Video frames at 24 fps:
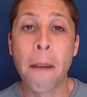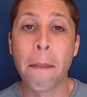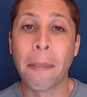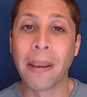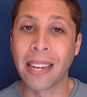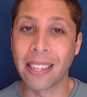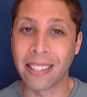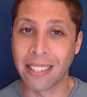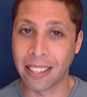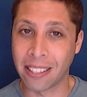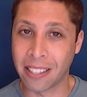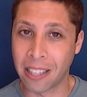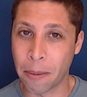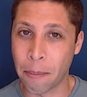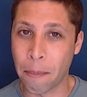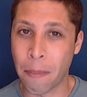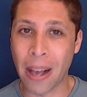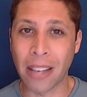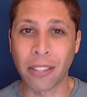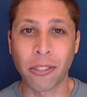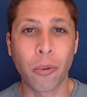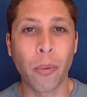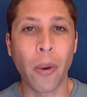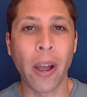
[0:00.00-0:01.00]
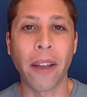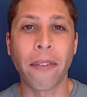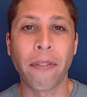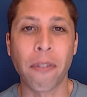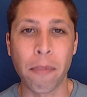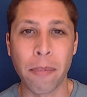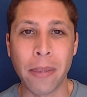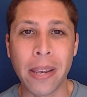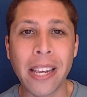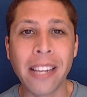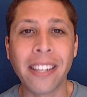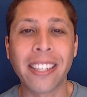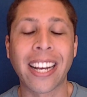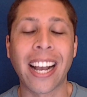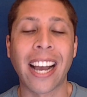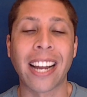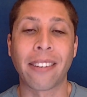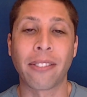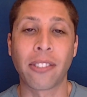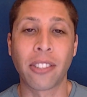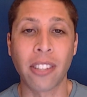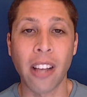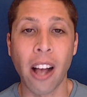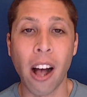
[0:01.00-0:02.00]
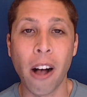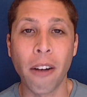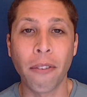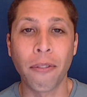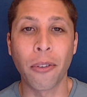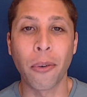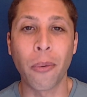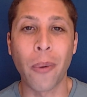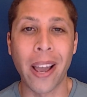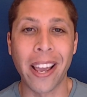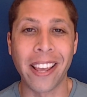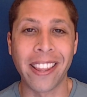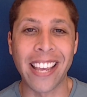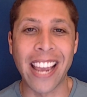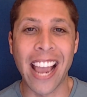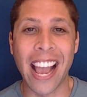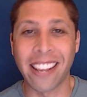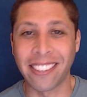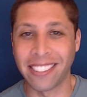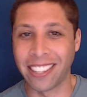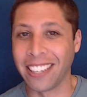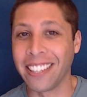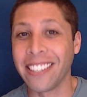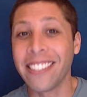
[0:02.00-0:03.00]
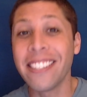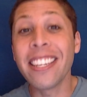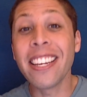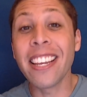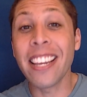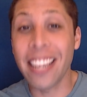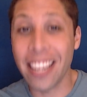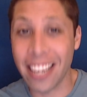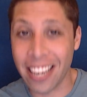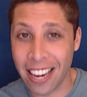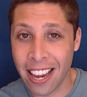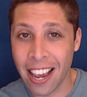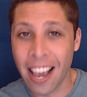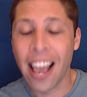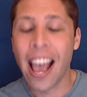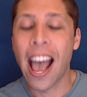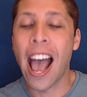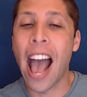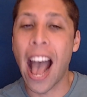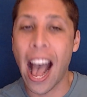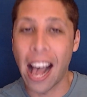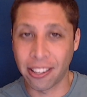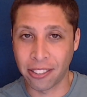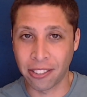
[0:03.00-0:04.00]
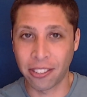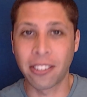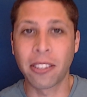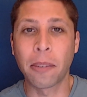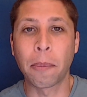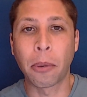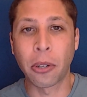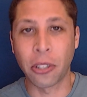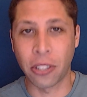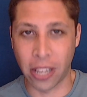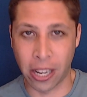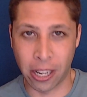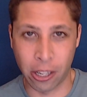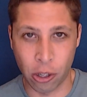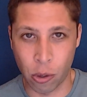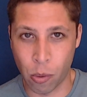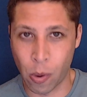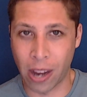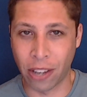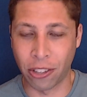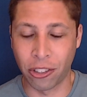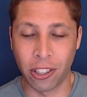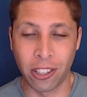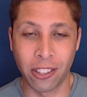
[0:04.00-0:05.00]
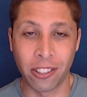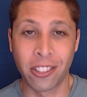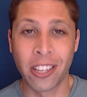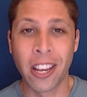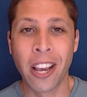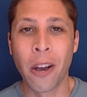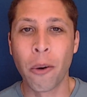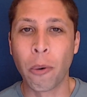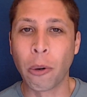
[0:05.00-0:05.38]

because it's the best way for me to kind of solve the way the SAT asks percentage questions,